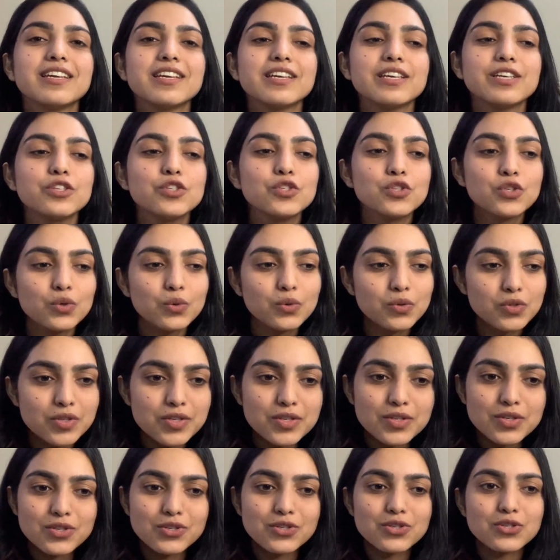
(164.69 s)
He
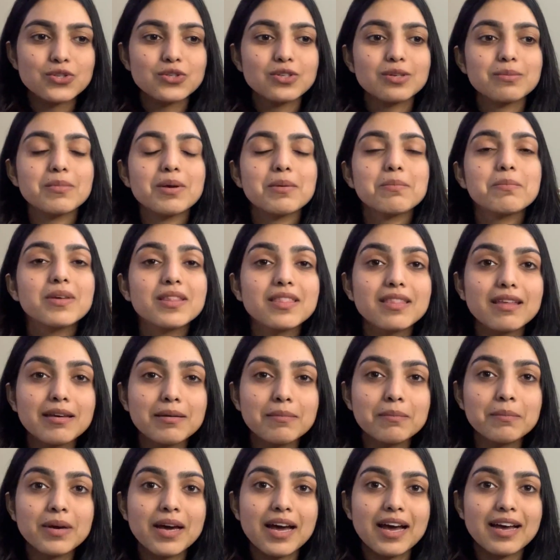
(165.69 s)
chooses to remember
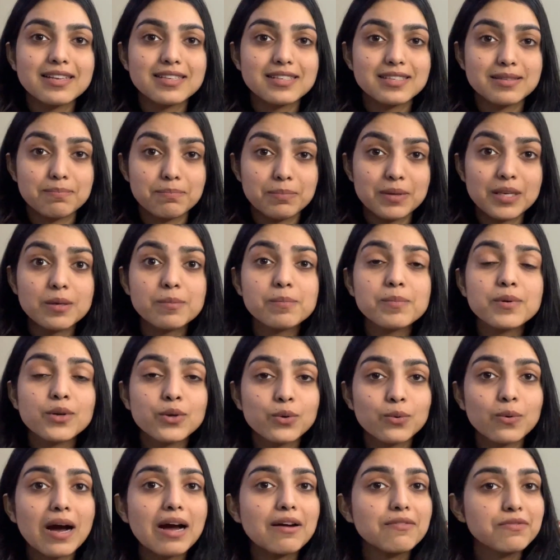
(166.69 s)
them as people
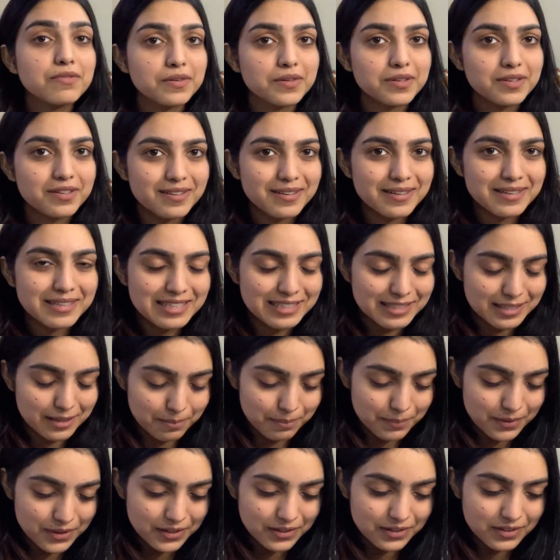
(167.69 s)
who have
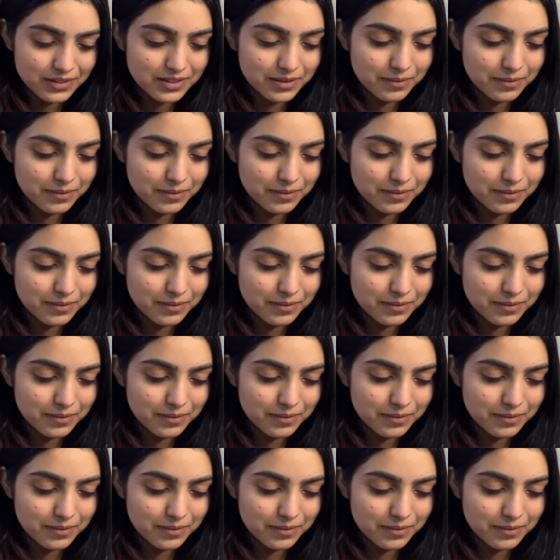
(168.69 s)
disappeared.